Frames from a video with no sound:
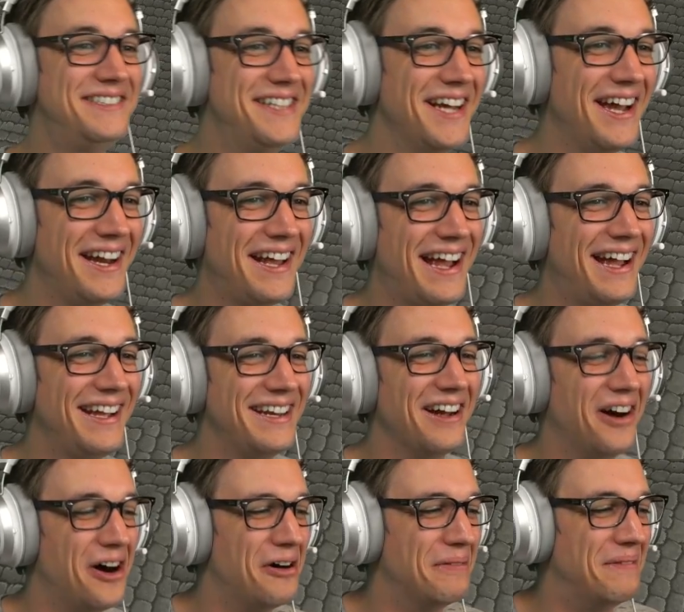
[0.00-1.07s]
did it!
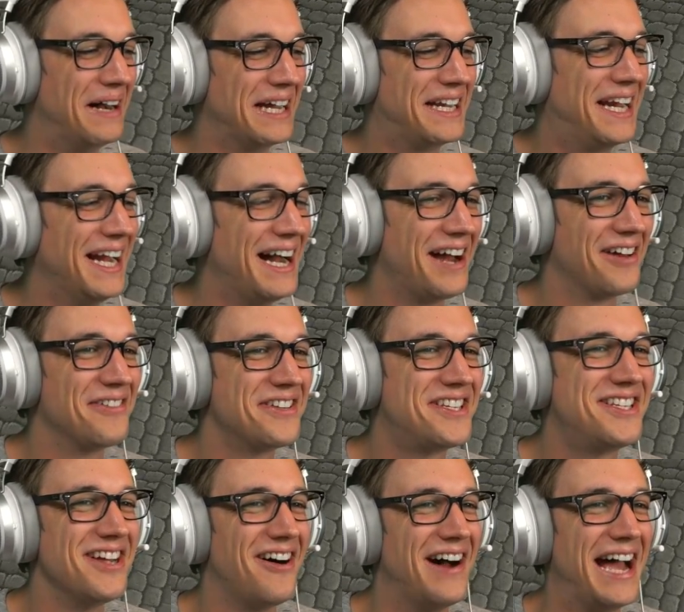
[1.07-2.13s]
Oh my God, I'm
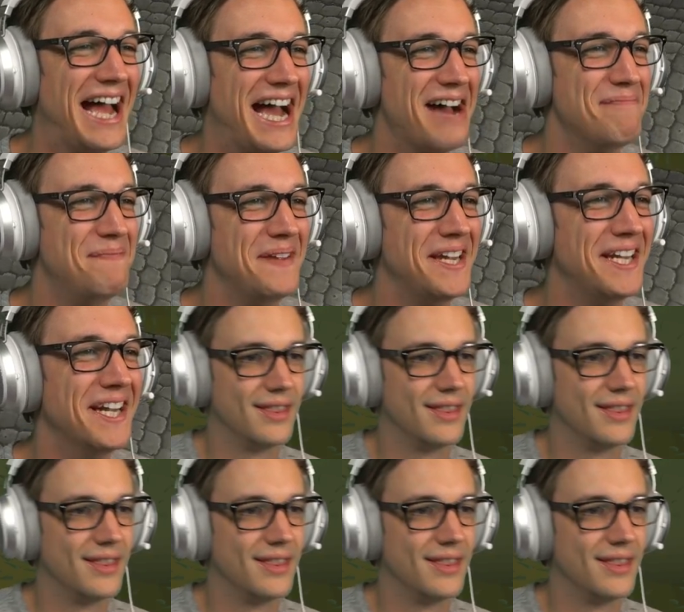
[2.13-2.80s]
so happy.